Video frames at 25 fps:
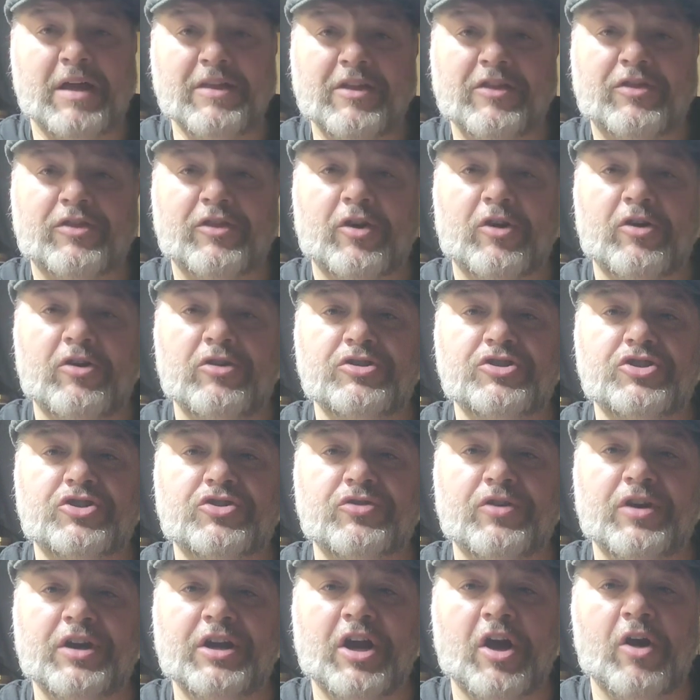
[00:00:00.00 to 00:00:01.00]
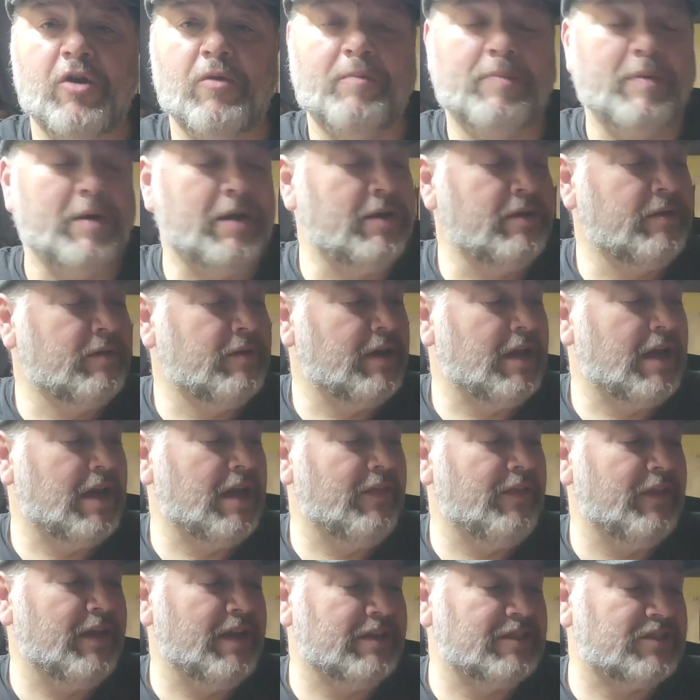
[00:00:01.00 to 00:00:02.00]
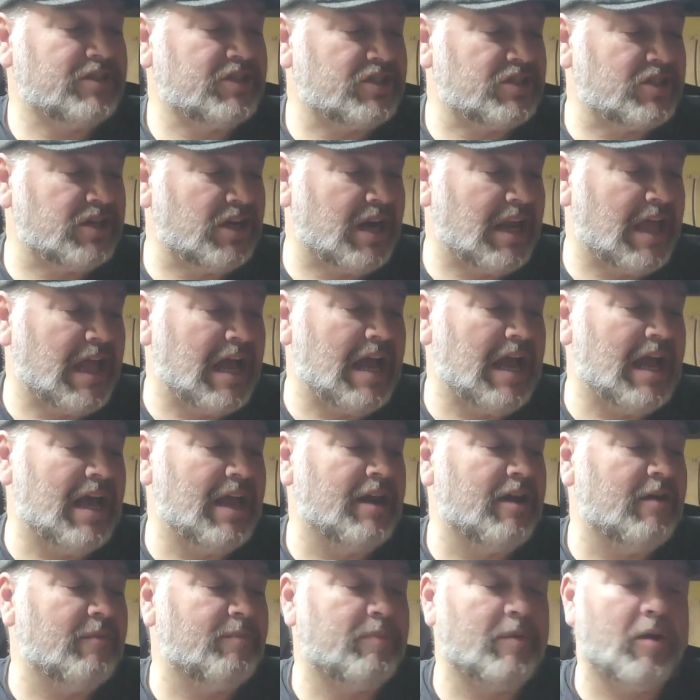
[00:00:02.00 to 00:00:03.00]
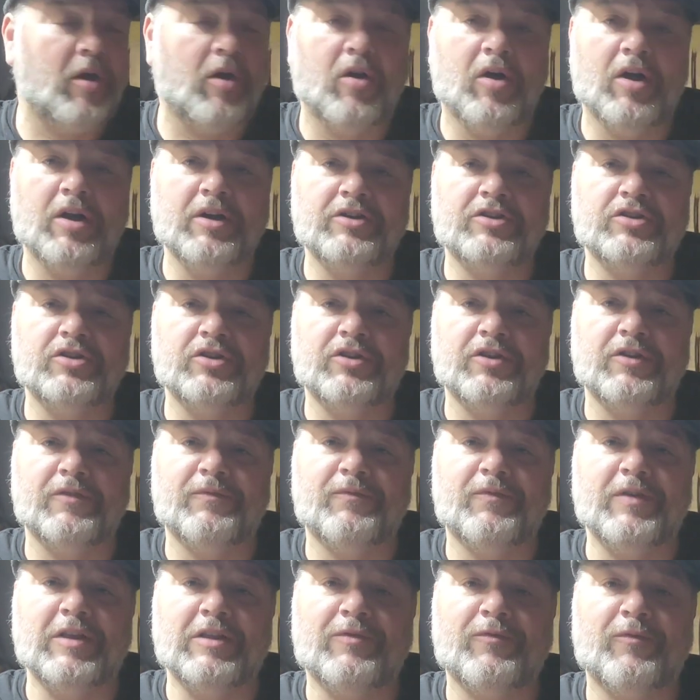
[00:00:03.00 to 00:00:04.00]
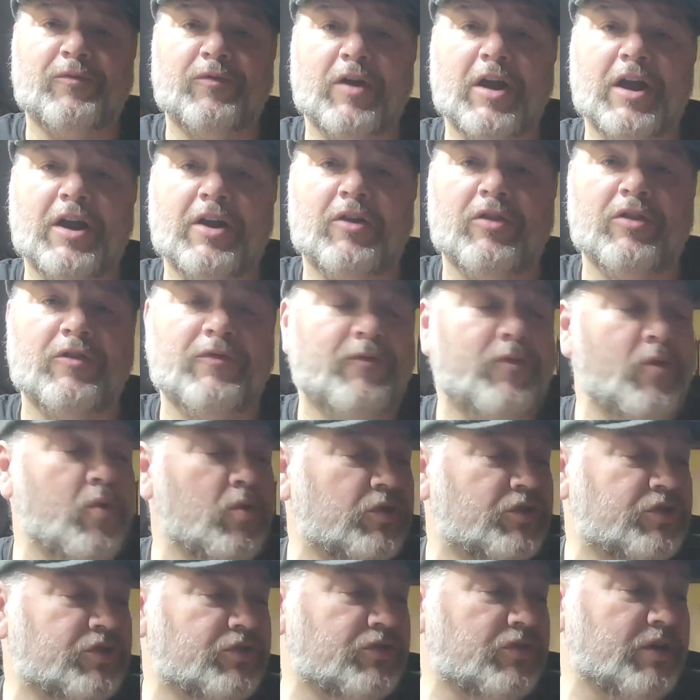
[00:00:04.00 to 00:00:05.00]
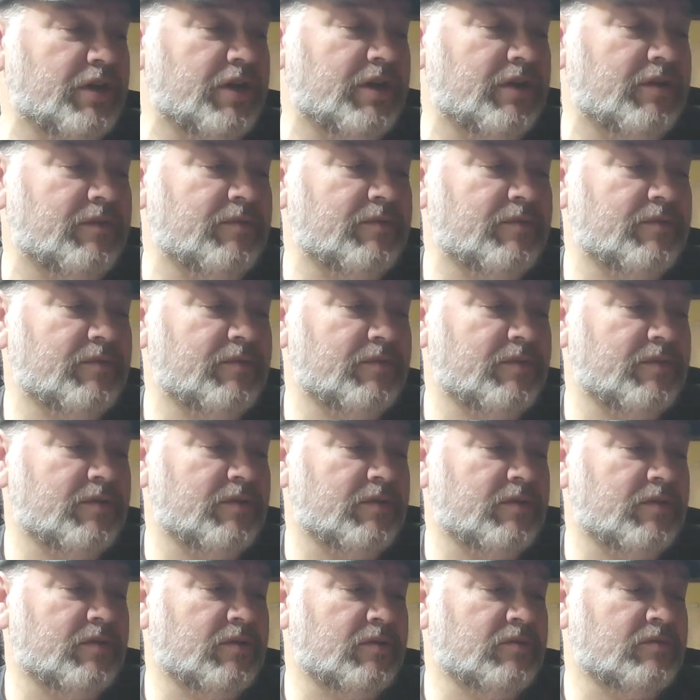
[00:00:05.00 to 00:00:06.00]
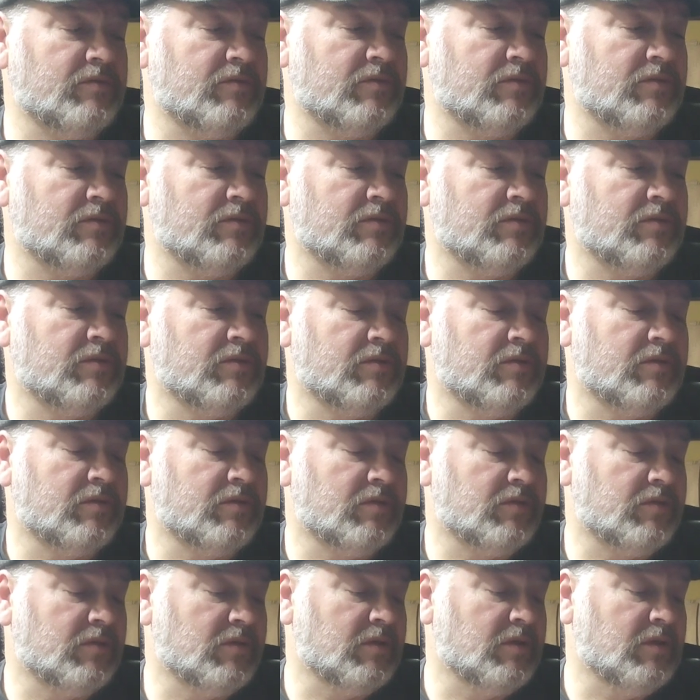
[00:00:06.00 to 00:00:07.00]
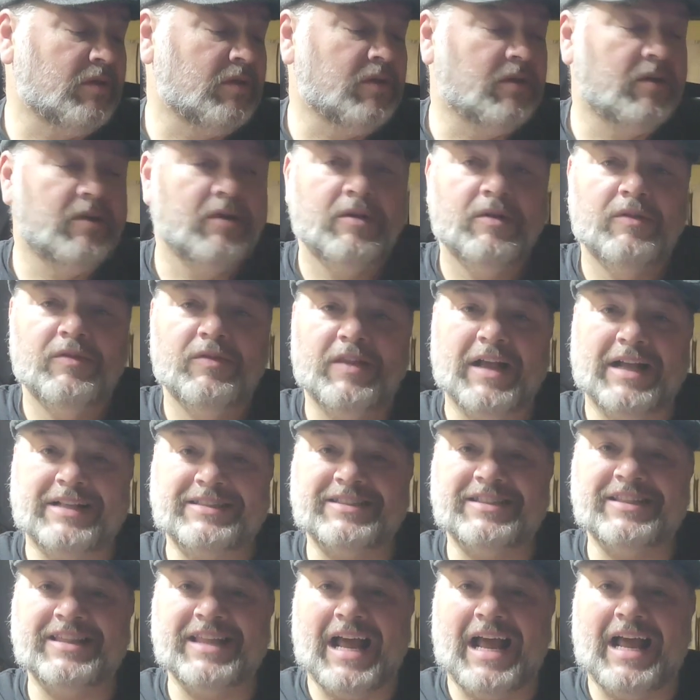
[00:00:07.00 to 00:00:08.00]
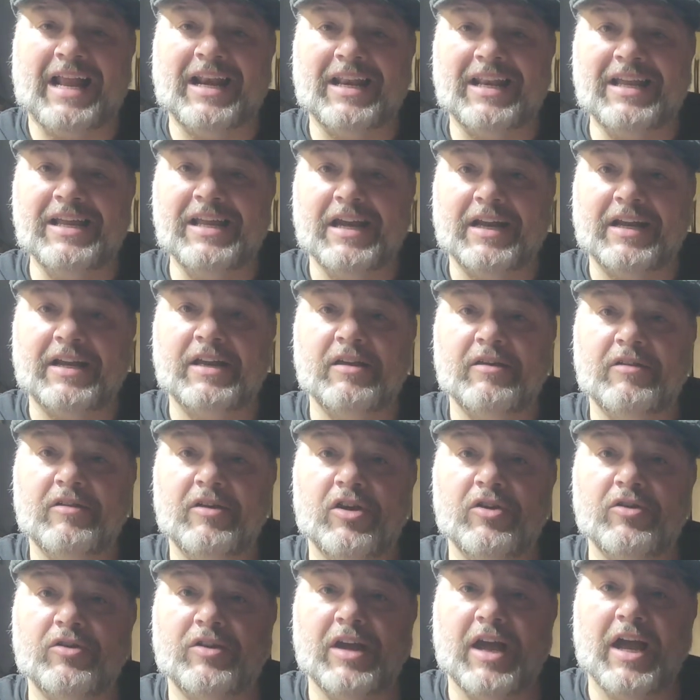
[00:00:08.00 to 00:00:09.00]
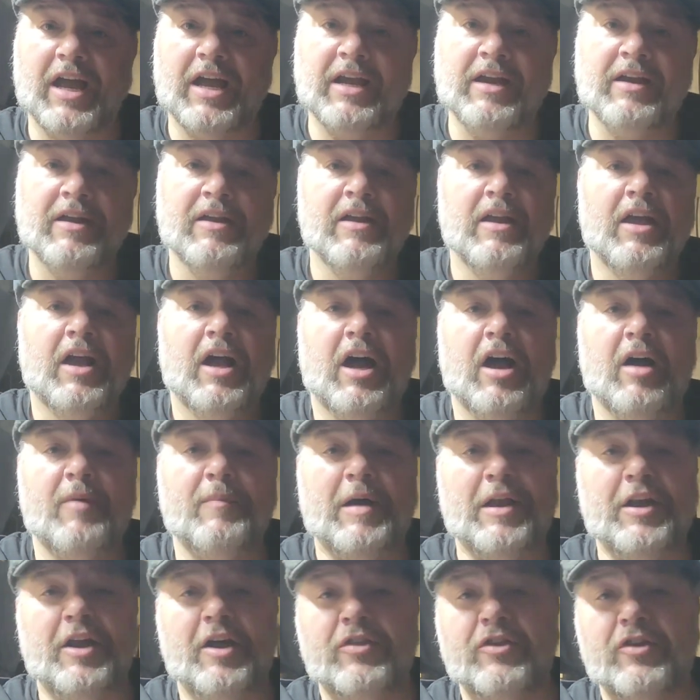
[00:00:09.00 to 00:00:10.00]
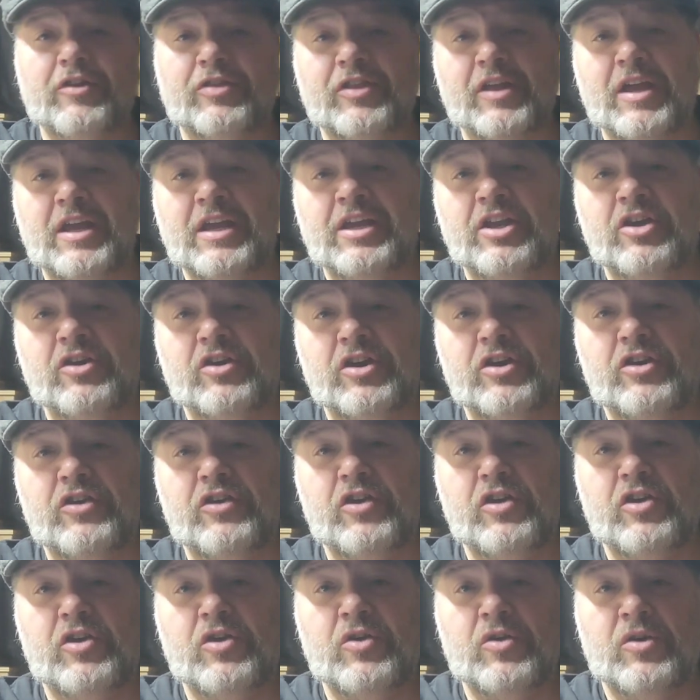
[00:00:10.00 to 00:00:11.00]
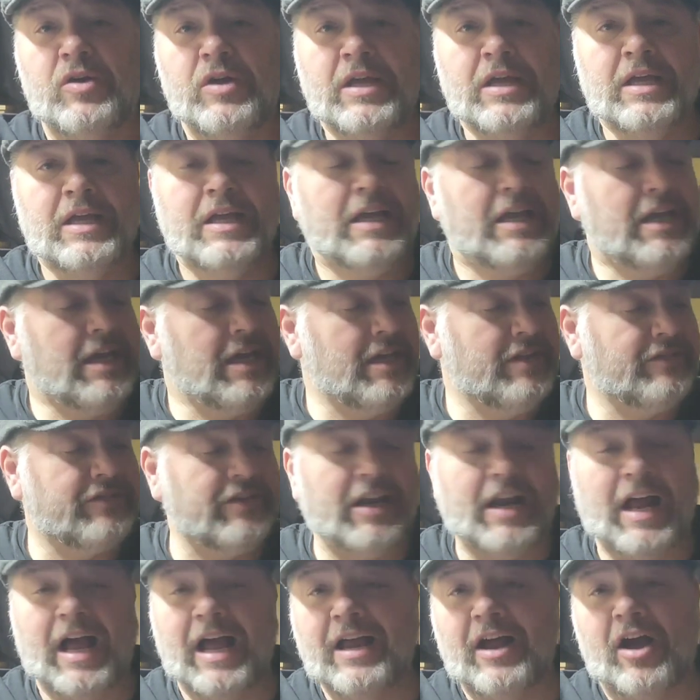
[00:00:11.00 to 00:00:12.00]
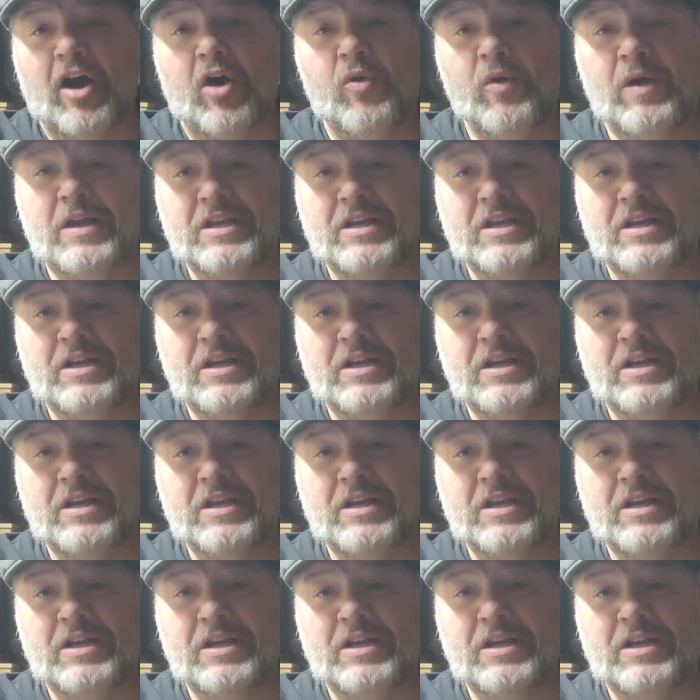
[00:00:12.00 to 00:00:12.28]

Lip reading: the third string open and then slide up onto the fifth fret on the fourth string. That's that lick, okay? Another thing you can do is, and I